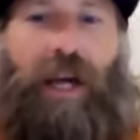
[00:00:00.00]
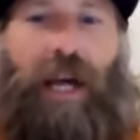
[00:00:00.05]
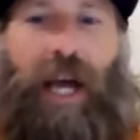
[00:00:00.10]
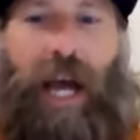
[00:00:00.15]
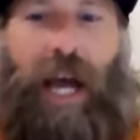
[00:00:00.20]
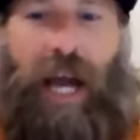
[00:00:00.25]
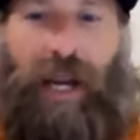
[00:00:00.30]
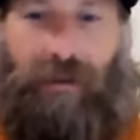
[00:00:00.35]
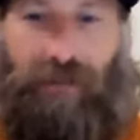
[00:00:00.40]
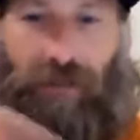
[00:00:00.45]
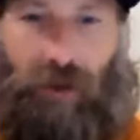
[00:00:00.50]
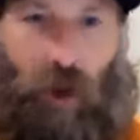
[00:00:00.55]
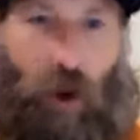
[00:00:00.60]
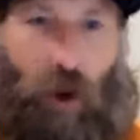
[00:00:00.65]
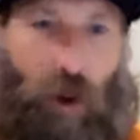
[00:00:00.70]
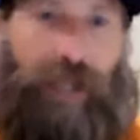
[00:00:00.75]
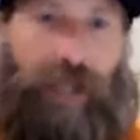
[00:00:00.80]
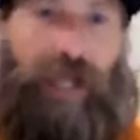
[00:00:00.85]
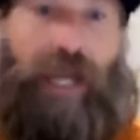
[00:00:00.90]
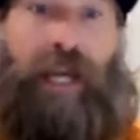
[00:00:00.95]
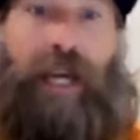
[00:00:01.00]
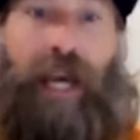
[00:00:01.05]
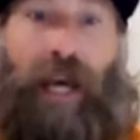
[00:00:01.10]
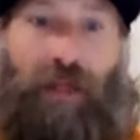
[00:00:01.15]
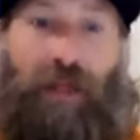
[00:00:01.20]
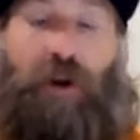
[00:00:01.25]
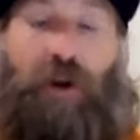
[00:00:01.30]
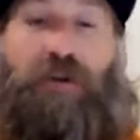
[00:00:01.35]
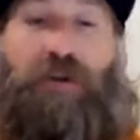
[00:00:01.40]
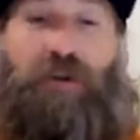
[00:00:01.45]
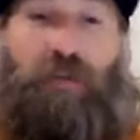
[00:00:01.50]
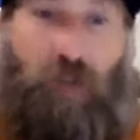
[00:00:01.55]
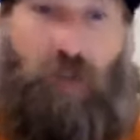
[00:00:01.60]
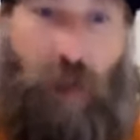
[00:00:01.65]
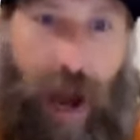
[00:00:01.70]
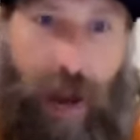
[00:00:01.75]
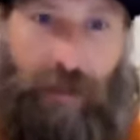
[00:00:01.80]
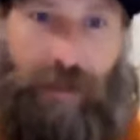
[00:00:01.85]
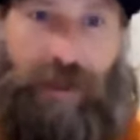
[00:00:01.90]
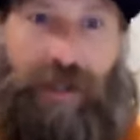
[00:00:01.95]
and if Lori can get those
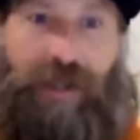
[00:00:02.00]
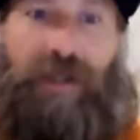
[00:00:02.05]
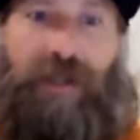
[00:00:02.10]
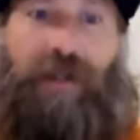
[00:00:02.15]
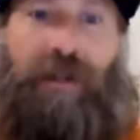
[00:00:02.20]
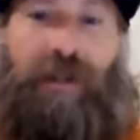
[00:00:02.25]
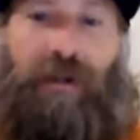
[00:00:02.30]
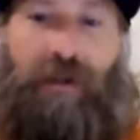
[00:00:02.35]
reps